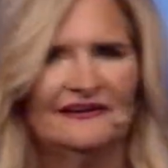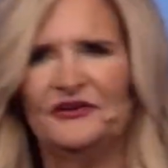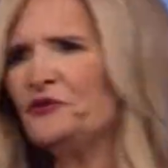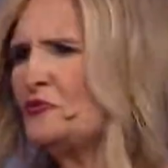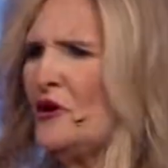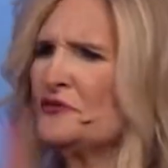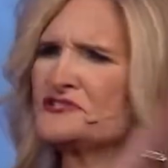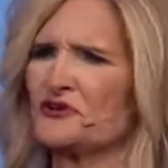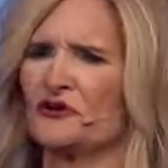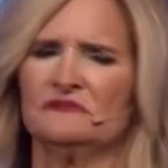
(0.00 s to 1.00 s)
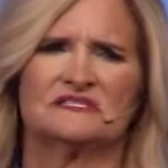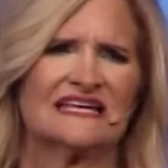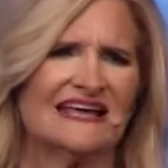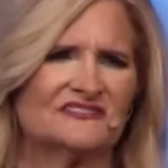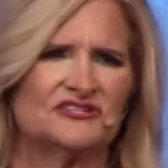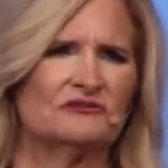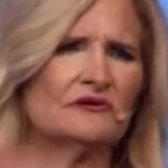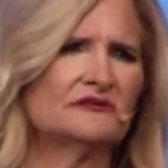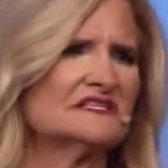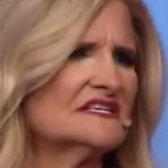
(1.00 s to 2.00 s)
You don't know the circumstance. You don't
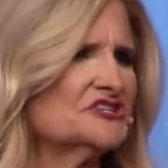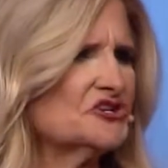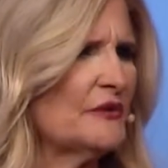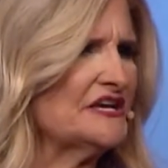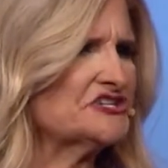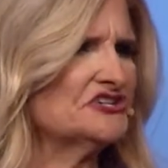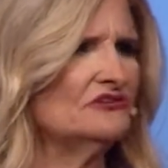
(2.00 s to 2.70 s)
know the situation.